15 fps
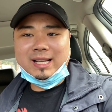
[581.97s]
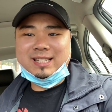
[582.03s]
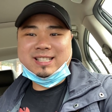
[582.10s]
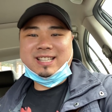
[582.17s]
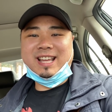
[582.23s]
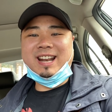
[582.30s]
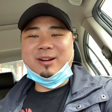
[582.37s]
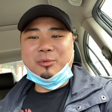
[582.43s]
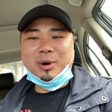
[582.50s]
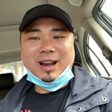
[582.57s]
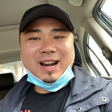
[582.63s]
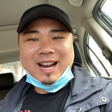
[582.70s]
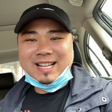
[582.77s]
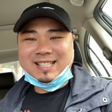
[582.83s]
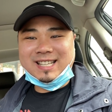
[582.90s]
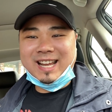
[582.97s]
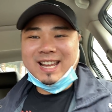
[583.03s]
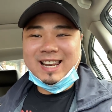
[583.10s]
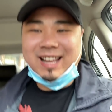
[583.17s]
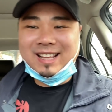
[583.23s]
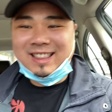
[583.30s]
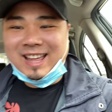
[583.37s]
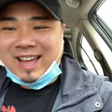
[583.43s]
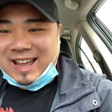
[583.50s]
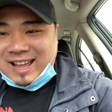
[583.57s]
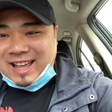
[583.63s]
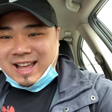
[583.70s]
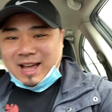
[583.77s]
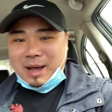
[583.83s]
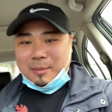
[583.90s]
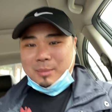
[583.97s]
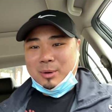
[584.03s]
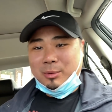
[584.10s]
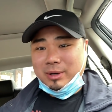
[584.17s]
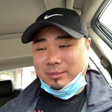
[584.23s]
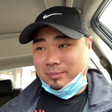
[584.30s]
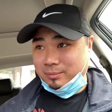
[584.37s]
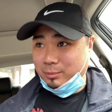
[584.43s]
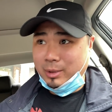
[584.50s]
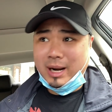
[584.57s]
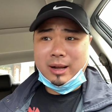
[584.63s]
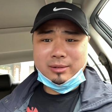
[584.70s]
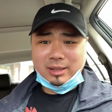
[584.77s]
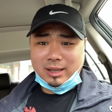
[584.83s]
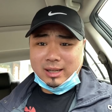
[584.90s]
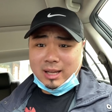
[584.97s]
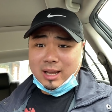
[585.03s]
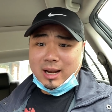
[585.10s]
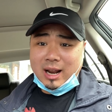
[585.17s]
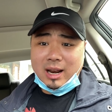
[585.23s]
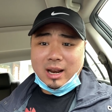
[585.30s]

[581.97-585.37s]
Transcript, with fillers: said. Why did I say it like that? But when when I was a kid, I